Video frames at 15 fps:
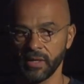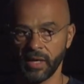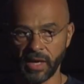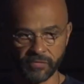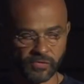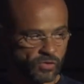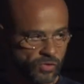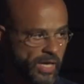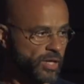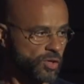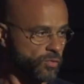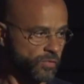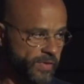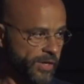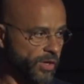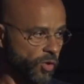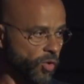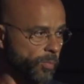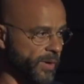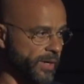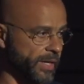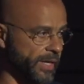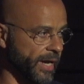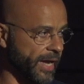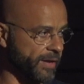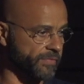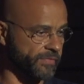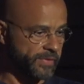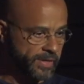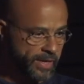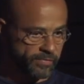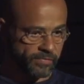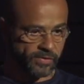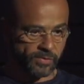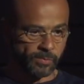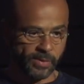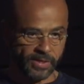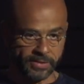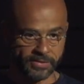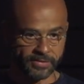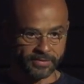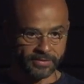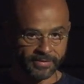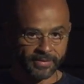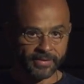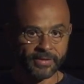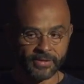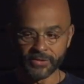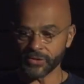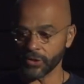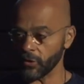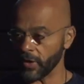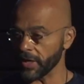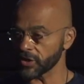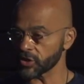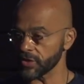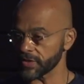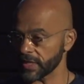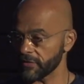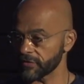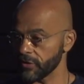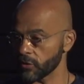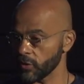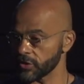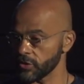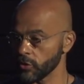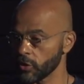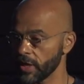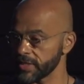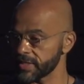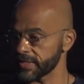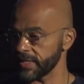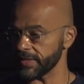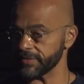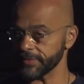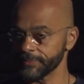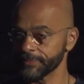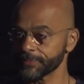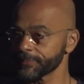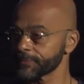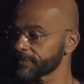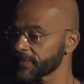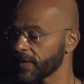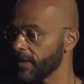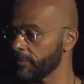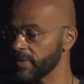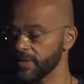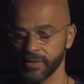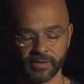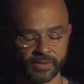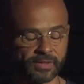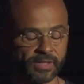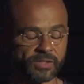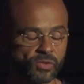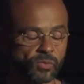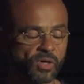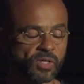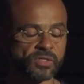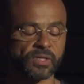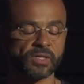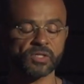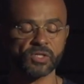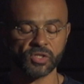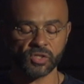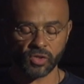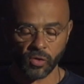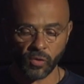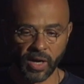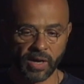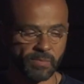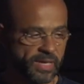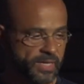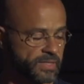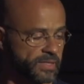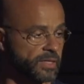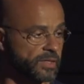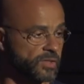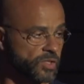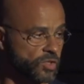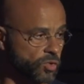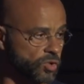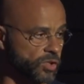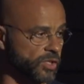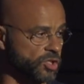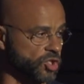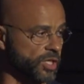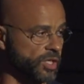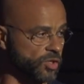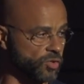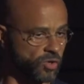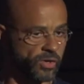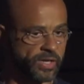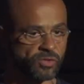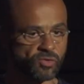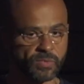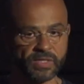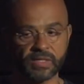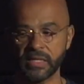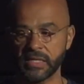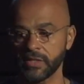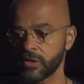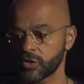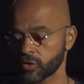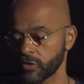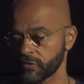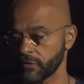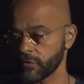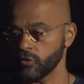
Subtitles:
I have to tell you very openly, I have never been so anxious after what you guys said. I mean, this was so amazing, so touching. You're going to be the leaders of the